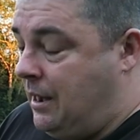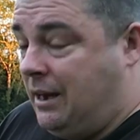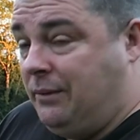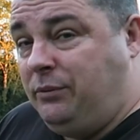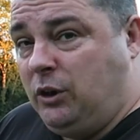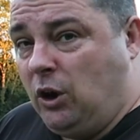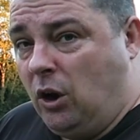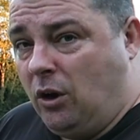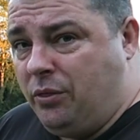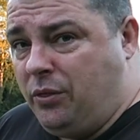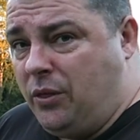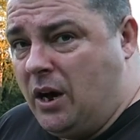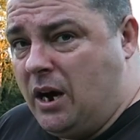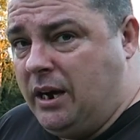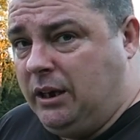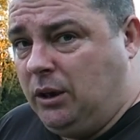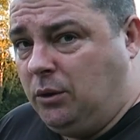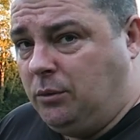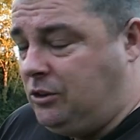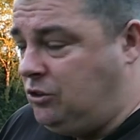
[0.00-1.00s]
If you've got
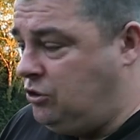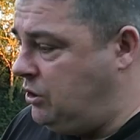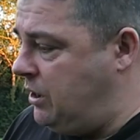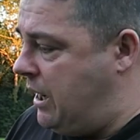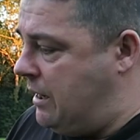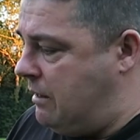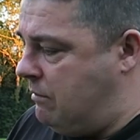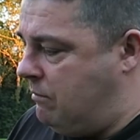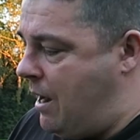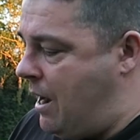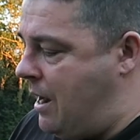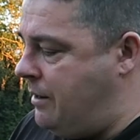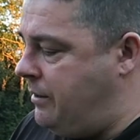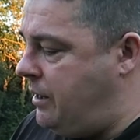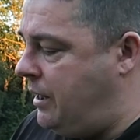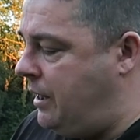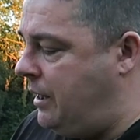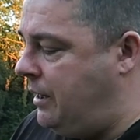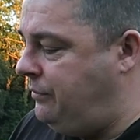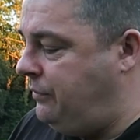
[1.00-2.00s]
30 quid sitting
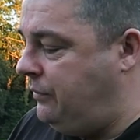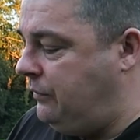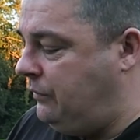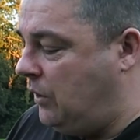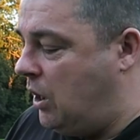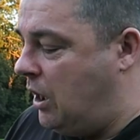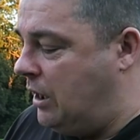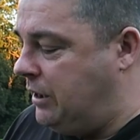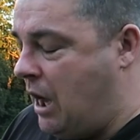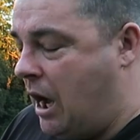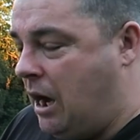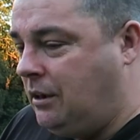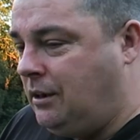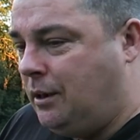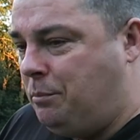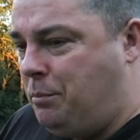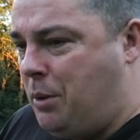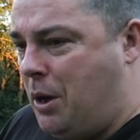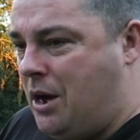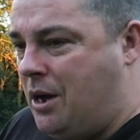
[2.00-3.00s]
around, if you've got a
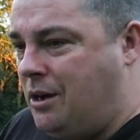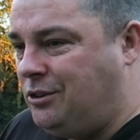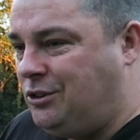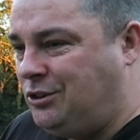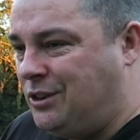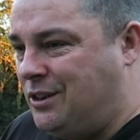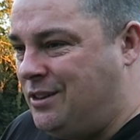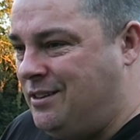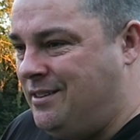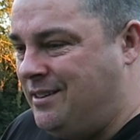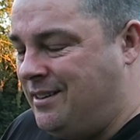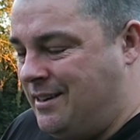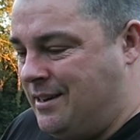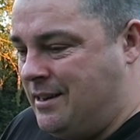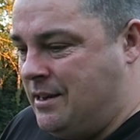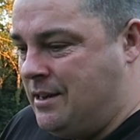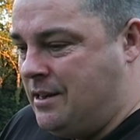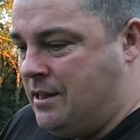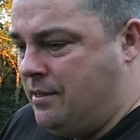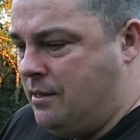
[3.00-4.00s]
younger person
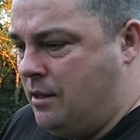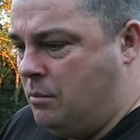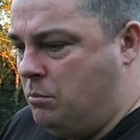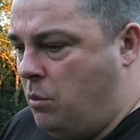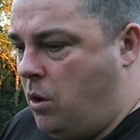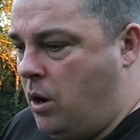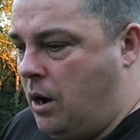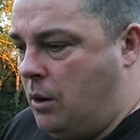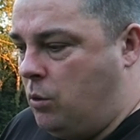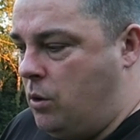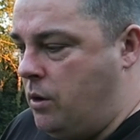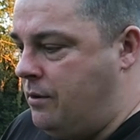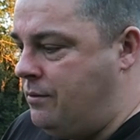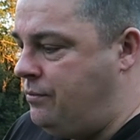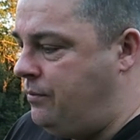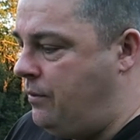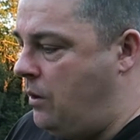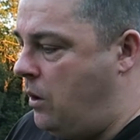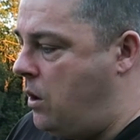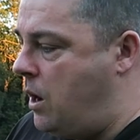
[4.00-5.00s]
that might want to
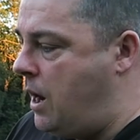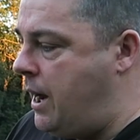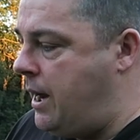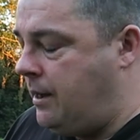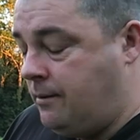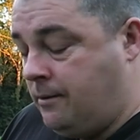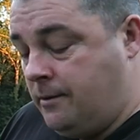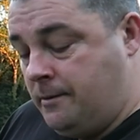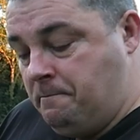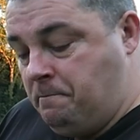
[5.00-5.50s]
fly,